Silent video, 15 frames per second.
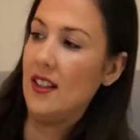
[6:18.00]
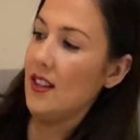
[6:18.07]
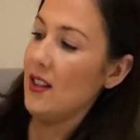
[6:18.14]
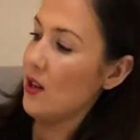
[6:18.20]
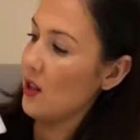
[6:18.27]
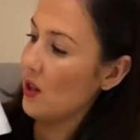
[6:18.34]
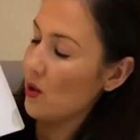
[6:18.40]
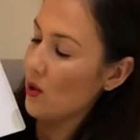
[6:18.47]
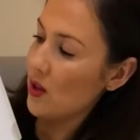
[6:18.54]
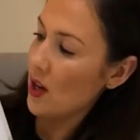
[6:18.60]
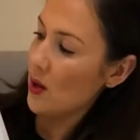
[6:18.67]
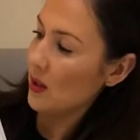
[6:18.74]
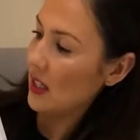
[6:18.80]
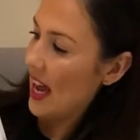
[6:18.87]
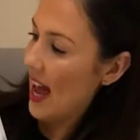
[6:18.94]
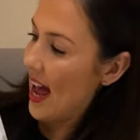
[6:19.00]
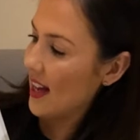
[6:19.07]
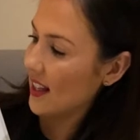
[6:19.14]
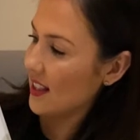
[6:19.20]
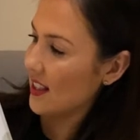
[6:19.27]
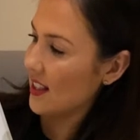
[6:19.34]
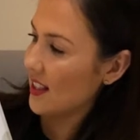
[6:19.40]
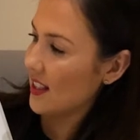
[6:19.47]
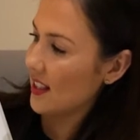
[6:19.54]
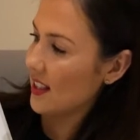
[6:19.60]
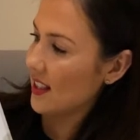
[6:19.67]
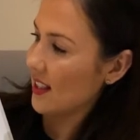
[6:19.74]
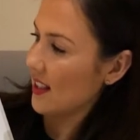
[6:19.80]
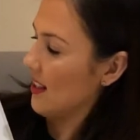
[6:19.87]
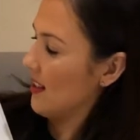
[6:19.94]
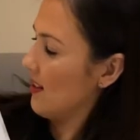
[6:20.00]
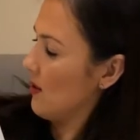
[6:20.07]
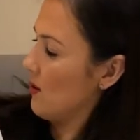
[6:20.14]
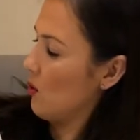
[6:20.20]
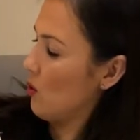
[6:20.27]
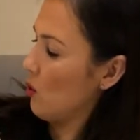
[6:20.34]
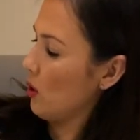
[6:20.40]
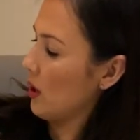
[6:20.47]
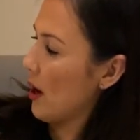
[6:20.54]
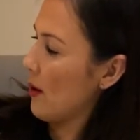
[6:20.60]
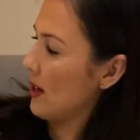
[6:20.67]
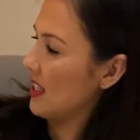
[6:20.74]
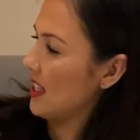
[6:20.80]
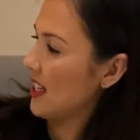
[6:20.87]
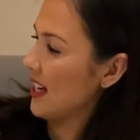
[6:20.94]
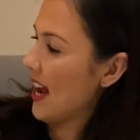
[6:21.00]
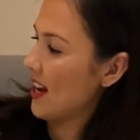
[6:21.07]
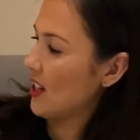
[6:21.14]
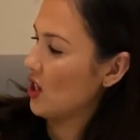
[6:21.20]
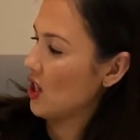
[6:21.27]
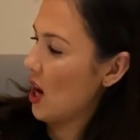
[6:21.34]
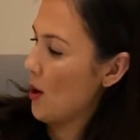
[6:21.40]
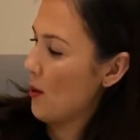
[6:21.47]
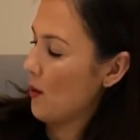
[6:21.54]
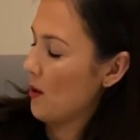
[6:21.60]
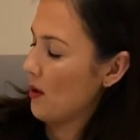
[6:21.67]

Look at all those cats, all going to the cat show.